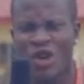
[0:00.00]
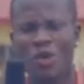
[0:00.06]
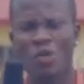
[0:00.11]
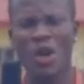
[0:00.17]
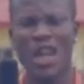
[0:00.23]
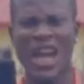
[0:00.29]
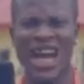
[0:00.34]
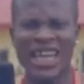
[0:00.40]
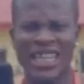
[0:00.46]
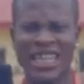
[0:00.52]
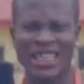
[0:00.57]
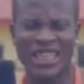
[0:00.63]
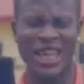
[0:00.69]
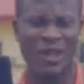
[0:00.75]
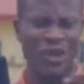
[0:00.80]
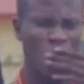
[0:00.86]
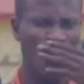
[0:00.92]
We heard
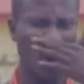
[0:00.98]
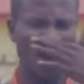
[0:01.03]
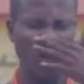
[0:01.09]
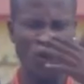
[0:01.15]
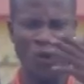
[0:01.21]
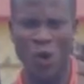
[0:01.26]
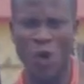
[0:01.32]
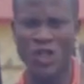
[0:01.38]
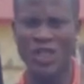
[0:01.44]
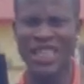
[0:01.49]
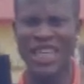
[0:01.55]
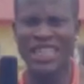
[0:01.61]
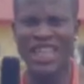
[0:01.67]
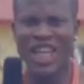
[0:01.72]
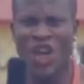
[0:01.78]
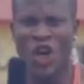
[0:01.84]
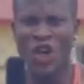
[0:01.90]
that you went to
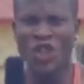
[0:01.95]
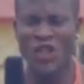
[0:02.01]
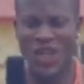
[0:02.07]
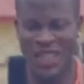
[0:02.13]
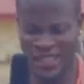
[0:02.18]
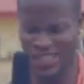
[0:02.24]
concert in London.